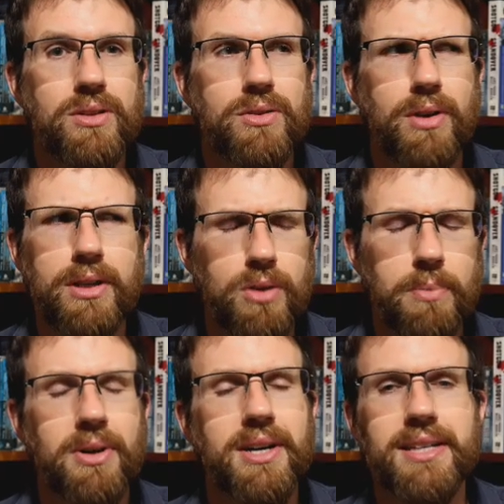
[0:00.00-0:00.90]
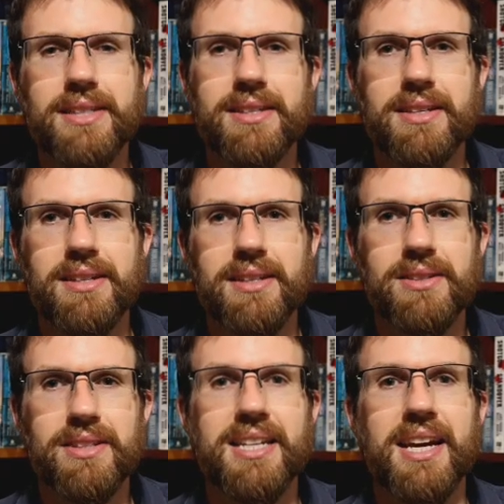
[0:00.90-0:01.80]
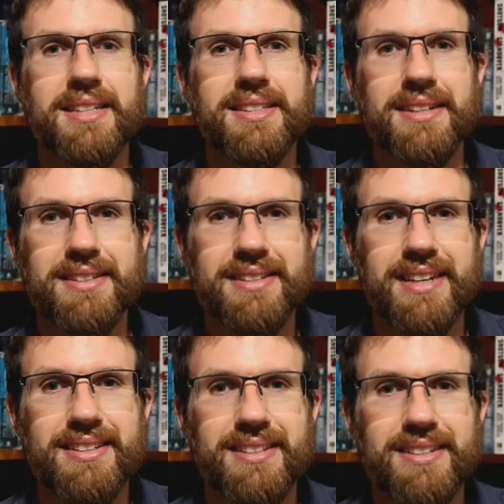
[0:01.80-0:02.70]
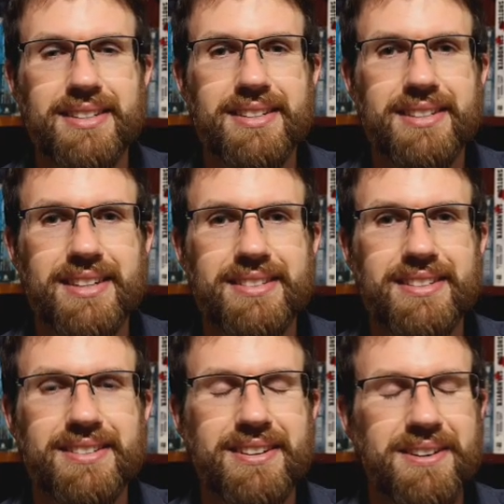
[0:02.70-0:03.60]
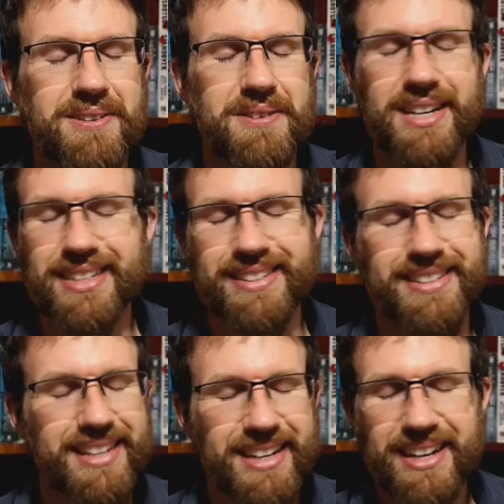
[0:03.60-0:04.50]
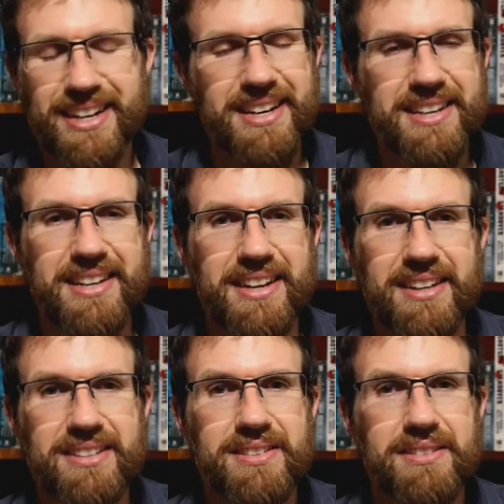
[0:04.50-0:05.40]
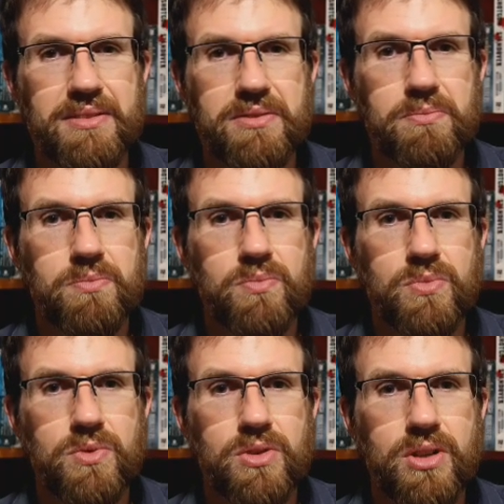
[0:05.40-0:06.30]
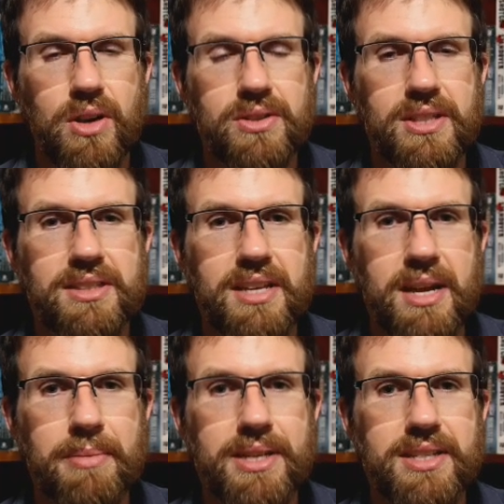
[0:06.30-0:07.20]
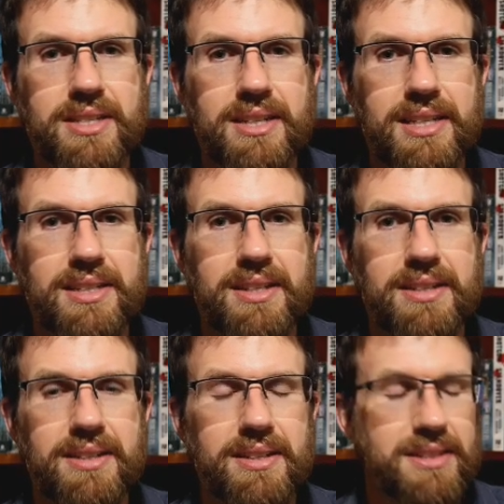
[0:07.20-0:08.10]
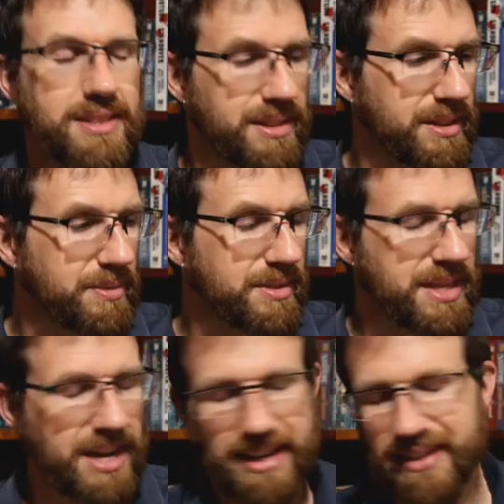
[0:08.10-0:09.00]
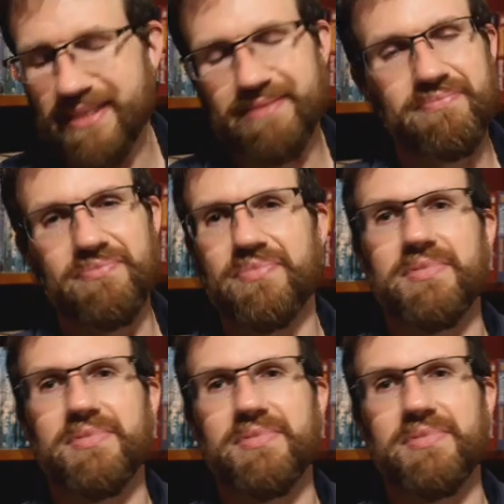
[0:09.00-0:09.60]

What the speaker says: Chrysoprase is a gangster troll, and yeah, and coaxing Sam into dealing with that, and